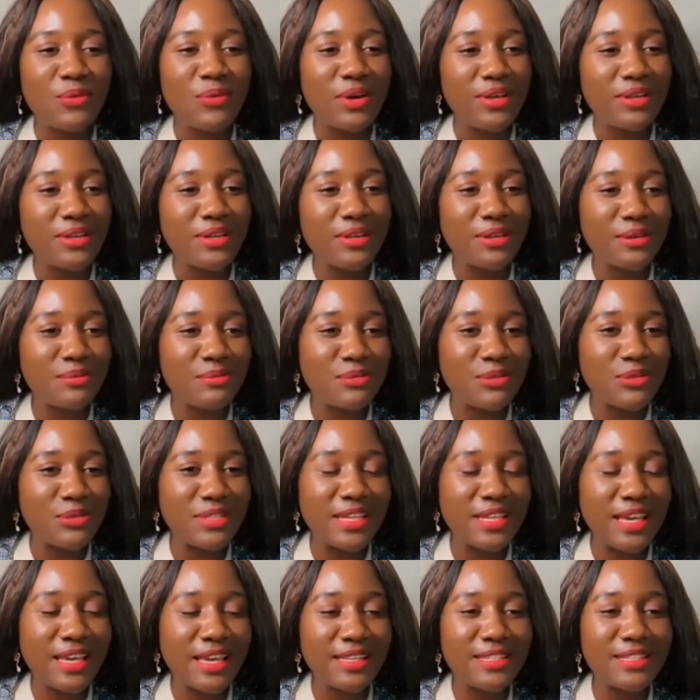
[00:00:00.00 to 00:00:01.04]
Welcome
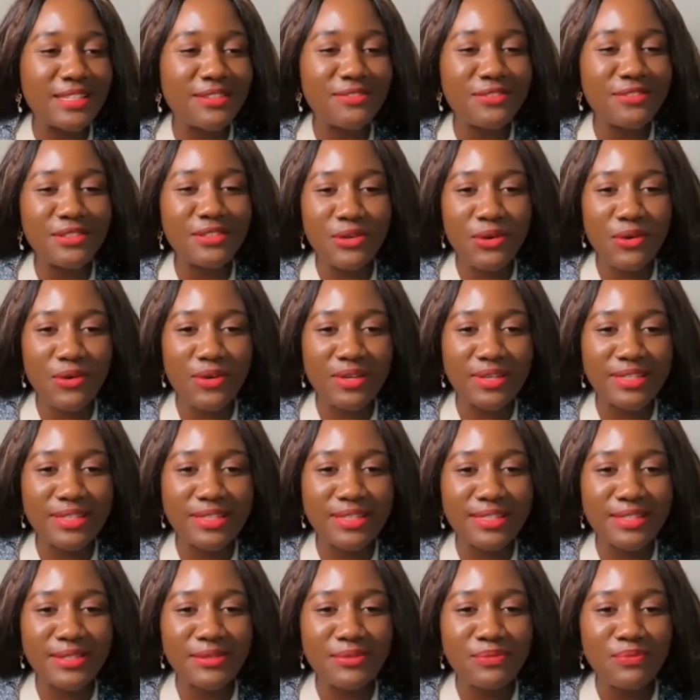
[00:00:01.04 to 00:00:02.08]
to Tan TV
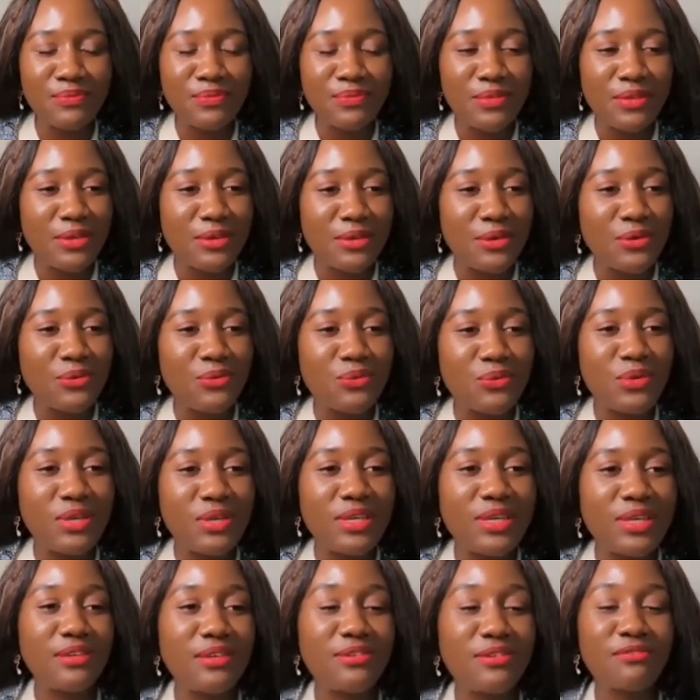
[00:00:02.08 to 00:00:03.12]
Talks.
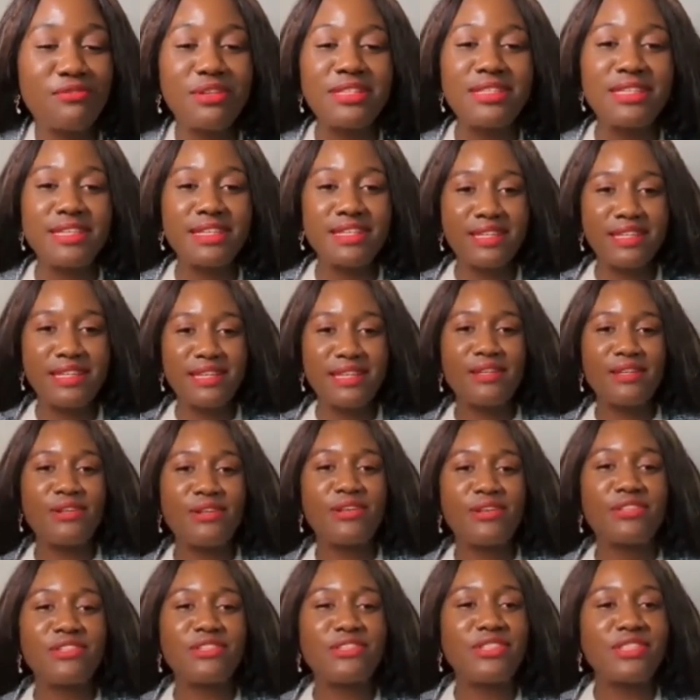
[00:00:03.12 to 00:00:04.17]
We
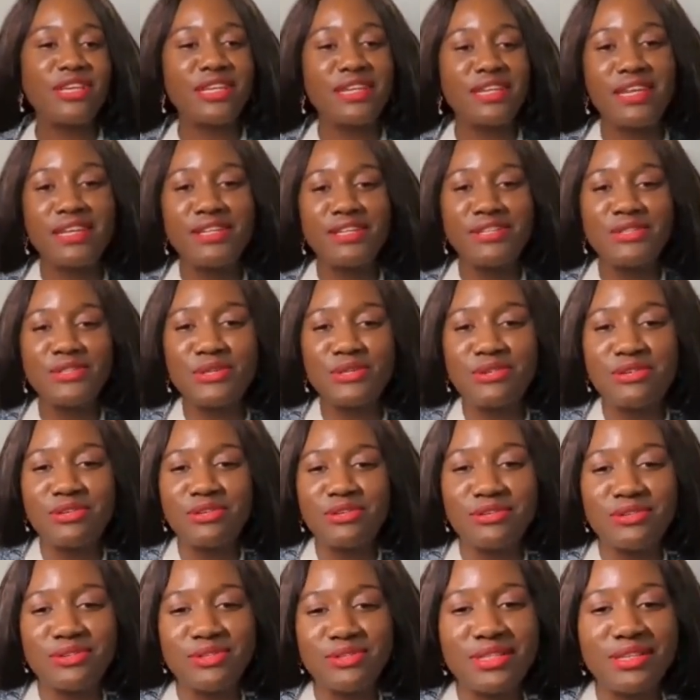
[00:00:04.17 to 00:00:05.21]
recently launched an
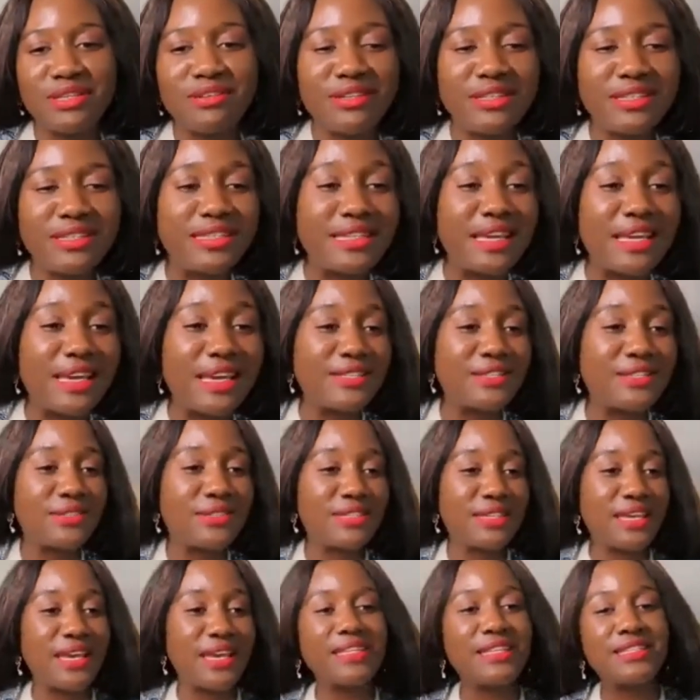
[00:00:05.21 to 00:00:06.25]
editorial series
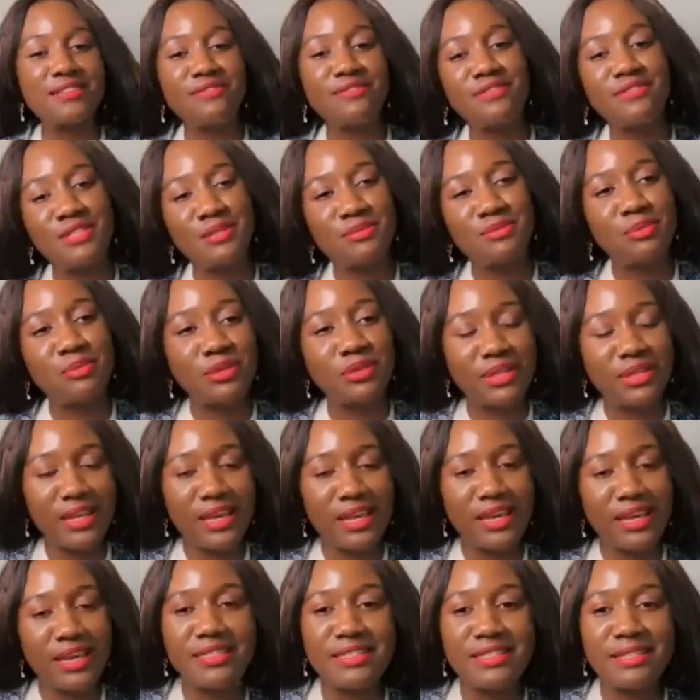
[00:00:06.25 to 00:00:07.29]
titled Tan TV
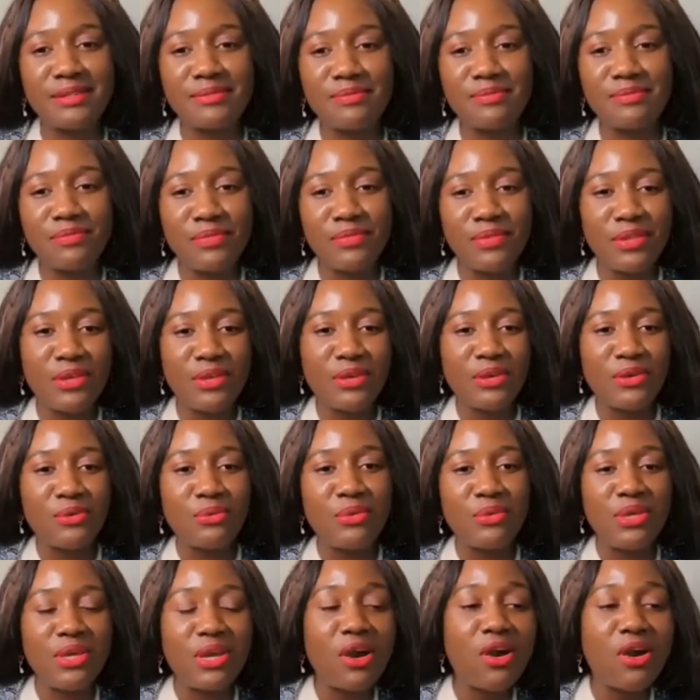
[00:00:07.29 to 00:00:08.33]
Spotlight.
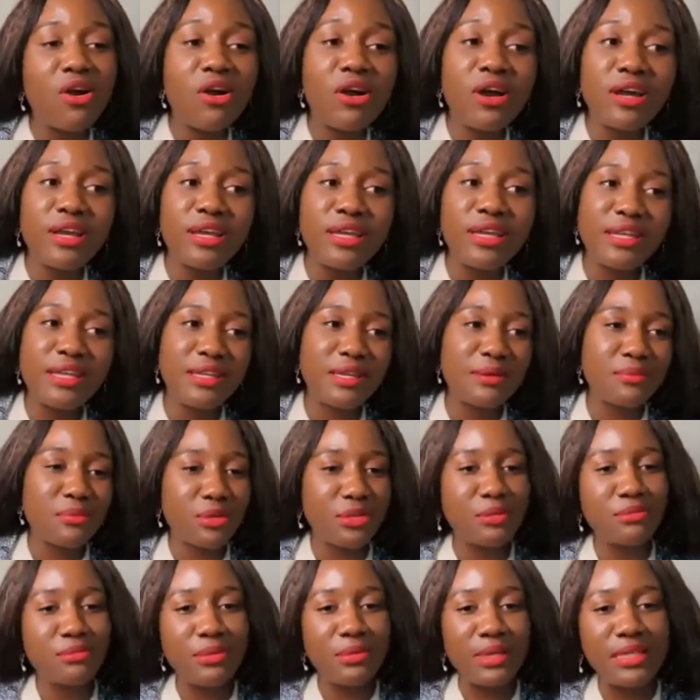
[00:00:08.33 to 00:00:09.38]
We are in
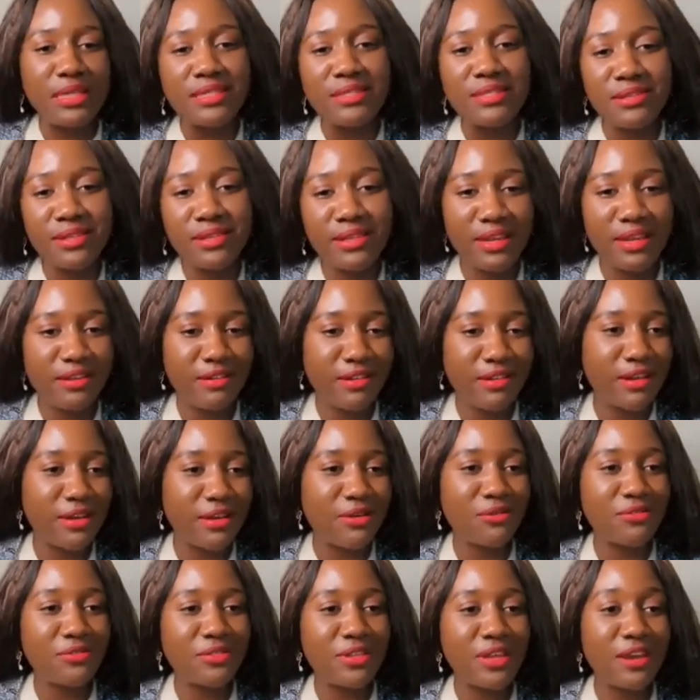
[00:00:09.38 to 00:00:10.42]
a monumental
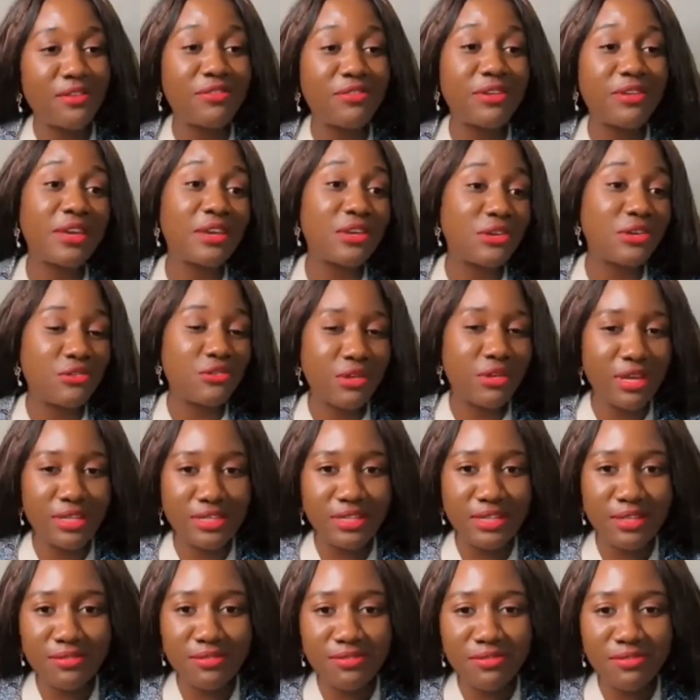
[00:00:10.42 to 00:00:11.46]
era of the African
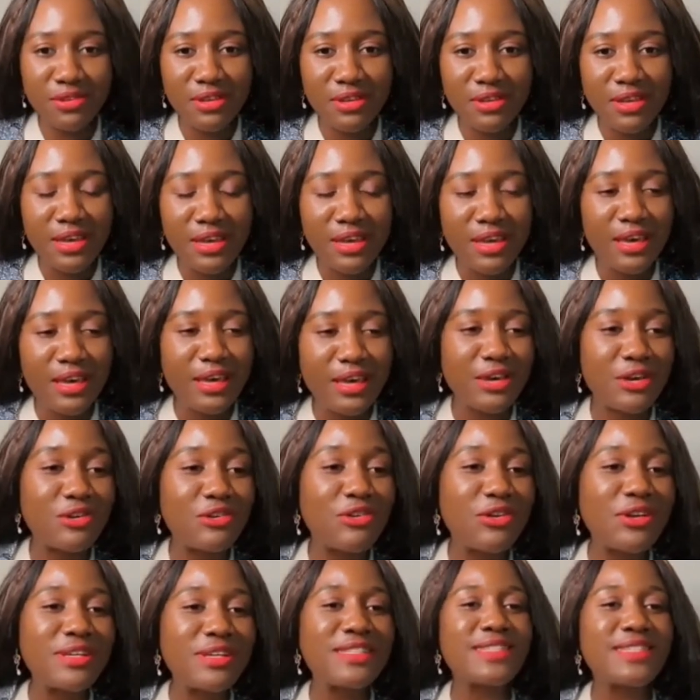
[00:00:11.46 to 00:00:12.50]
creative
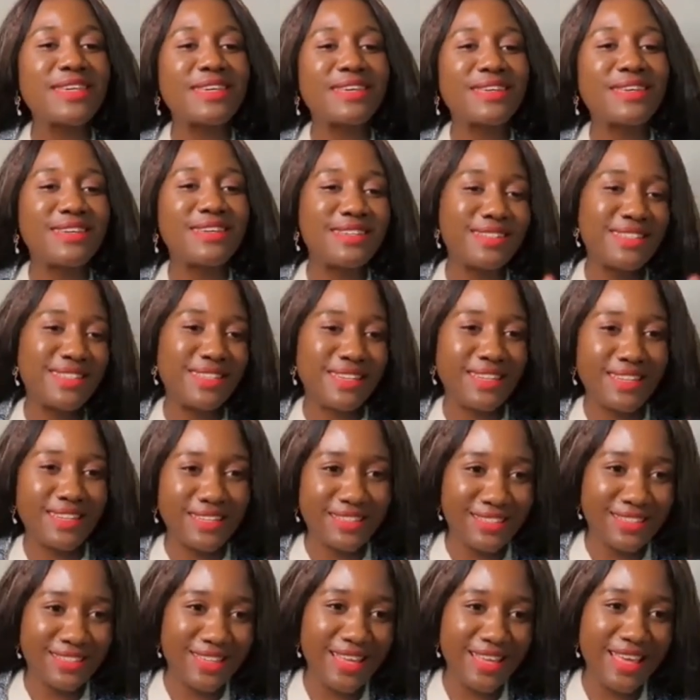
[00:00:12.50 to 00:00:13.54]
across the
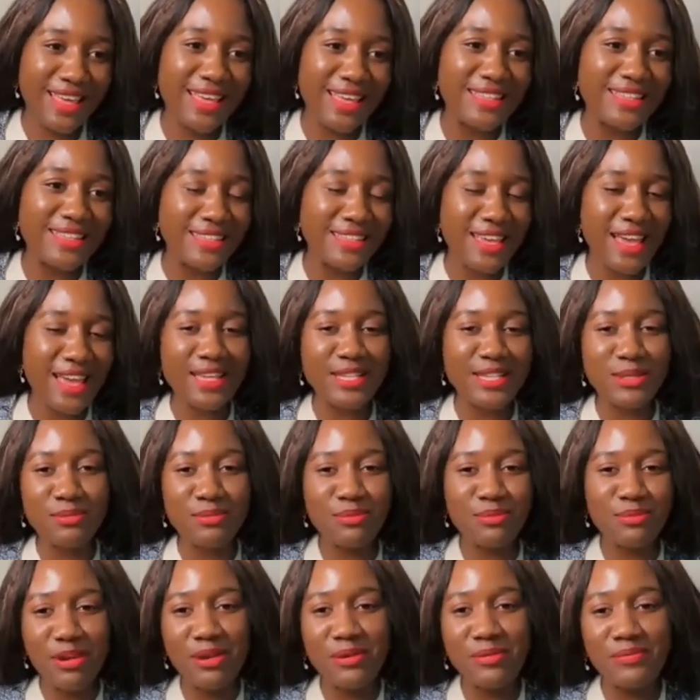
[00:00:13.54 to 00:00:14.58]
continent and the
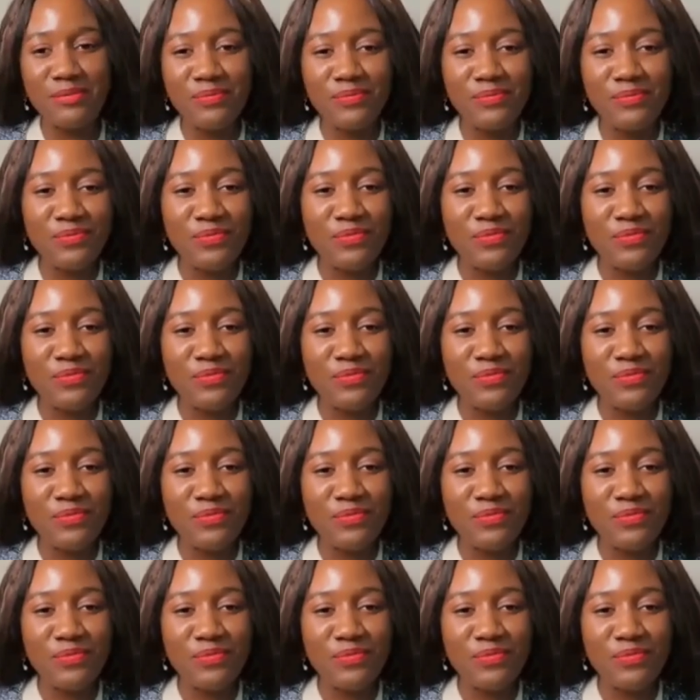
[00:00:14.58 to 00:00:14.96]
diaspora.